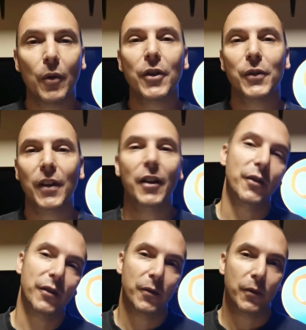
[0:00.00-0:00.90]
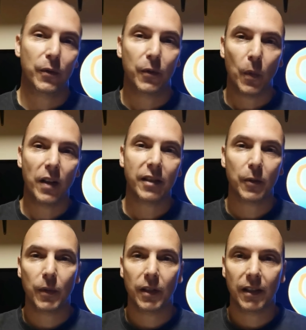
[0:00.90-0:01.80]
all those videos, the ones
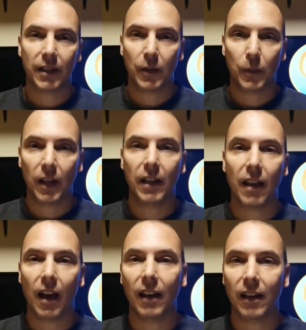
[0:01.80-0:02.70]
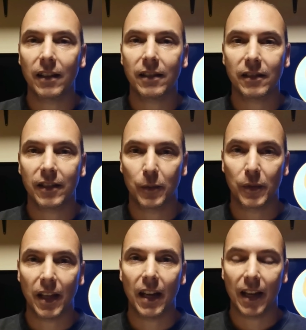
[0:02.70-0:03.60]
that were really the highlights, that were
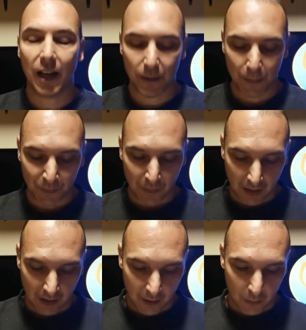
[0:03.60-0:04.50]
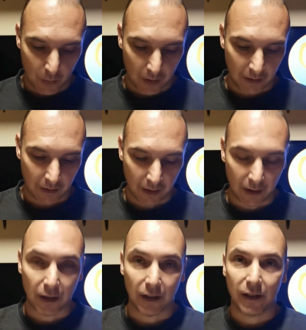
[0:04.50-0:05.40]
standing up were
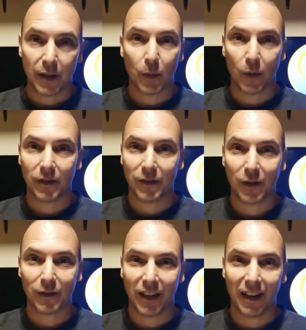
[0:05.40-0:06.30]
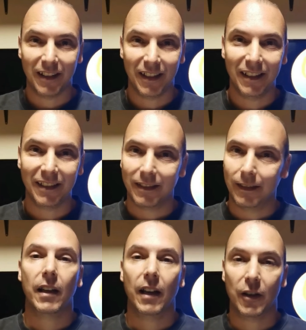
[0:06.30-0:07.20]
the Cremora talk that I did
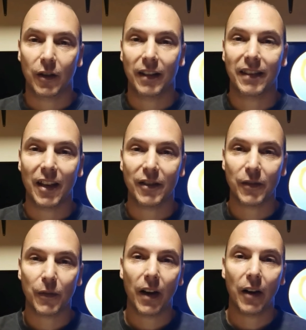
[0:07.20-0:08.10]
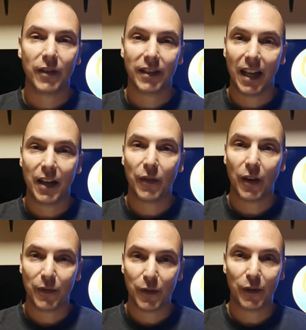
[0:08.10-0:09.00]
I got
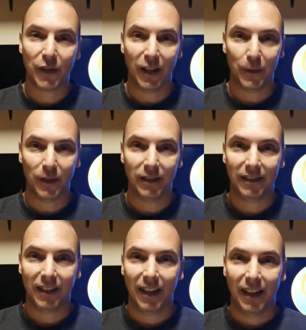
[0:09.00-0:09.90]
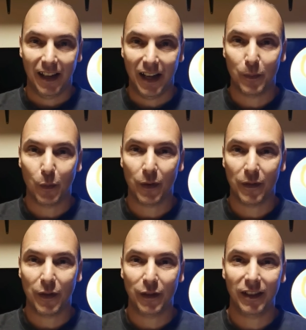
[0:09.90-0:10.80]
1,385 views on that one and more than
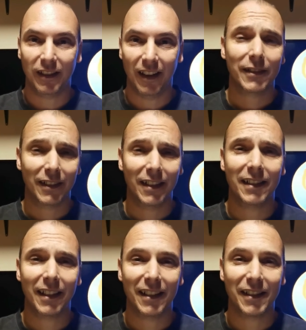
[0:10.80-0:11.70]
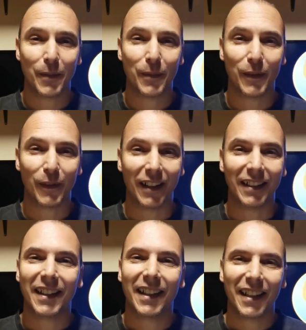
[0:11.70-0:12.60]
13 likes. So at least I did something
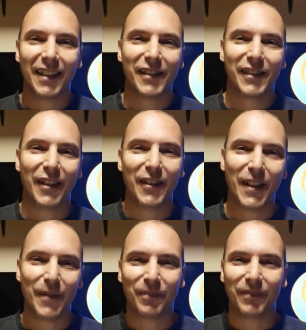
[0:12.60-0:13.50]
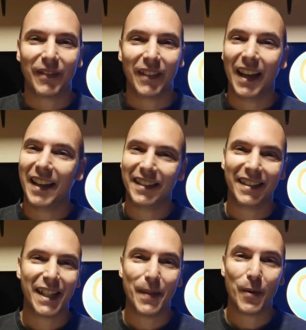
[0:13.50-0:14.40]
right. So um,
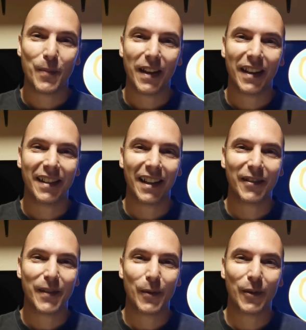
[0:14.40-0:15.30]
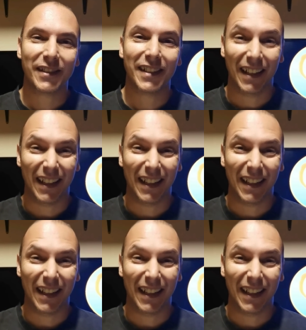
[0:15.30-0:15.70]
hey, keep on making that Cremora